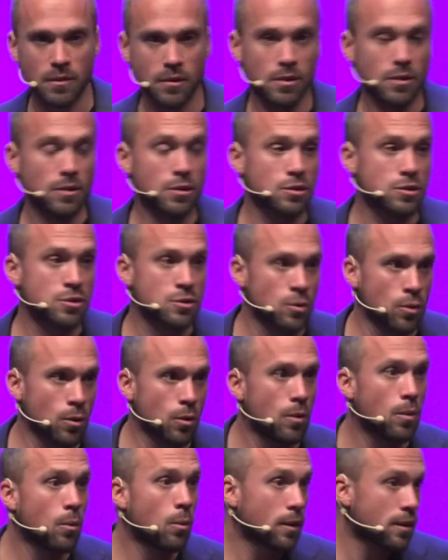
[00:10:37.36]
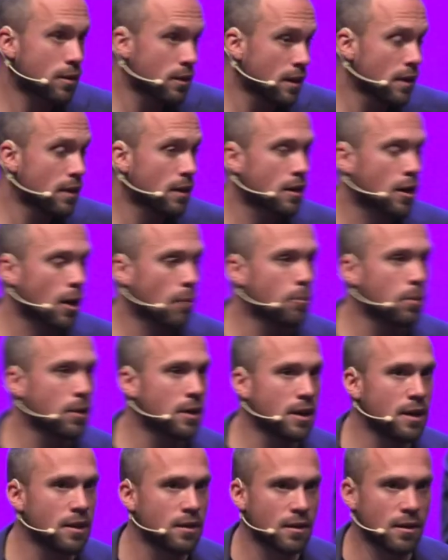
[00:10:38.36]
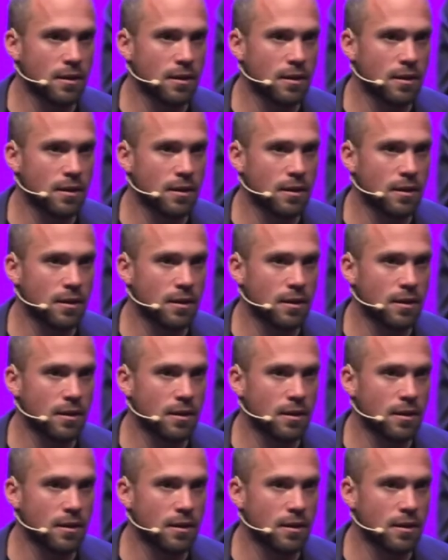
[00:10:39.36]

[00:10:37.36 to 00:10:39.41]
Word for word: your school, within the company,